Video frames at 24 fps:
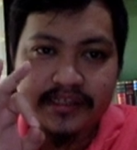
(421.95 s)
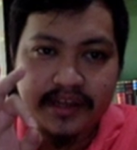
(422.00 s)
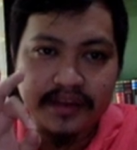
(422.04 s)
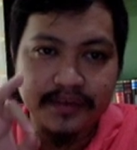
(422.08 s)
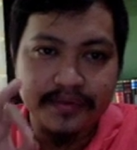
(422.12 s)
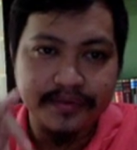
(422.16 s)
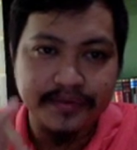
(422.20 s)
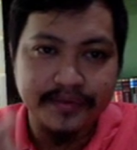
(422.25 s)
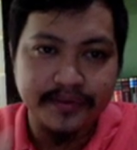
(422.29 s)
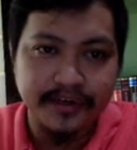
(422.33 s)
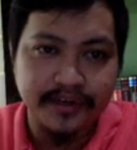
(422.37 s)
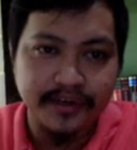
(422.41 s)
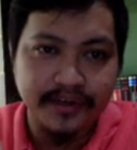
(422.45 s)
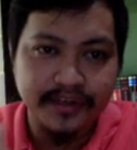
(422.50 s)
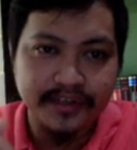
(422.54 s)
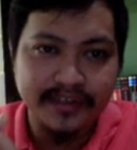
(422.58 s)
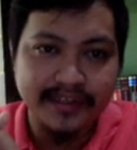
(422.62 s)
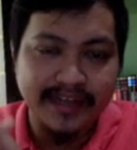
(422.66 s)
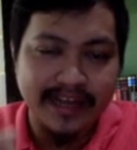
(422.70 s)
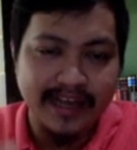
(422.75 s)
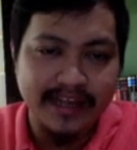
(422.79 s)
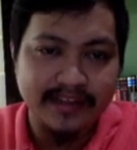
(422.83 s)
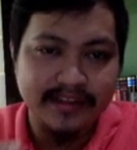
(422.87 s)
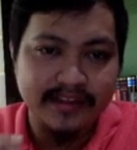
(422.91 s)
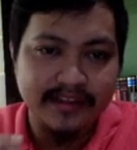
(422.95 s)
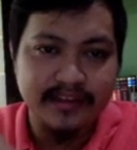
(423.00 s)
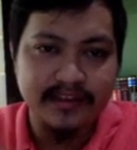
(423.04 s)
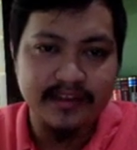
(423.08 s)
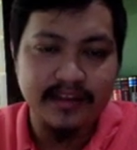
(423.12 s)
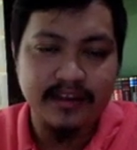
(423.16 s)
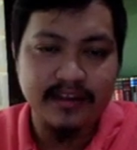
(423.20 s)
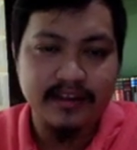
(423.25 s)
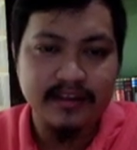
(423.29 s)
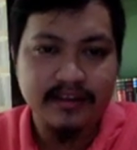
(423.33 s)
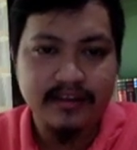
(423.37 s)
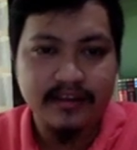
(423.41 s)
a third
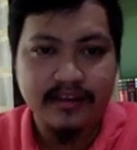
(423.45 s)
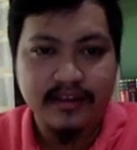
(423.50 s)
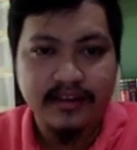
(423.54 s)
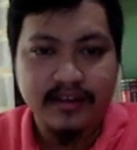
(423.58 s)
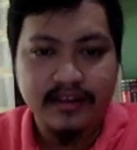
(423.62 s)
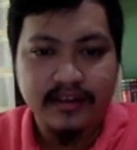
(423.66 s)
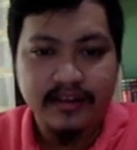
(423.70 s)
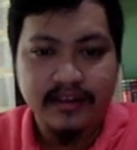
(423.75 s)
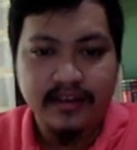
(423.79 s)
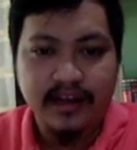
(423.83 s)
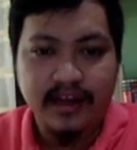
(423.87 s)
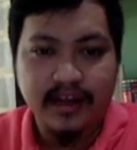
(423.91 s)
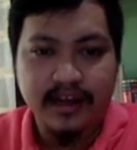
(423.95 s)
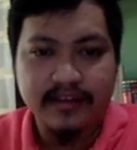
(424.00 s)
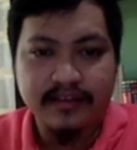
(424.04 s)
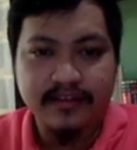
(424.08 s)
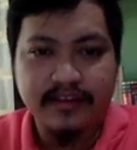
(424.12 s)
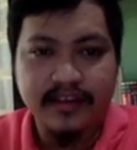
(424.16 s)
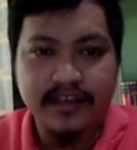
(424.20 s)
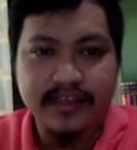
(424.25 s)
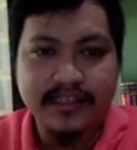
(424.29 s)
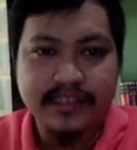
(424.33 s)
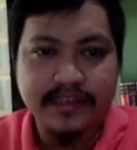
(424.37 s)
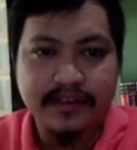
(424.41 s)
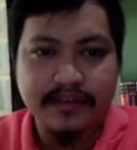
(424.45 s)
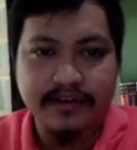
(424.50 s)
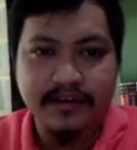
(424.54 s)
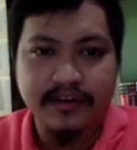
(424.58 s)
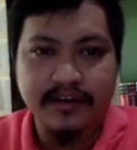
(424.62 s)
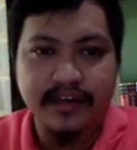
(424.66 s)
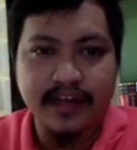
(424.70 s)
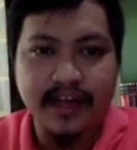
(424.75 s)
entity. And this third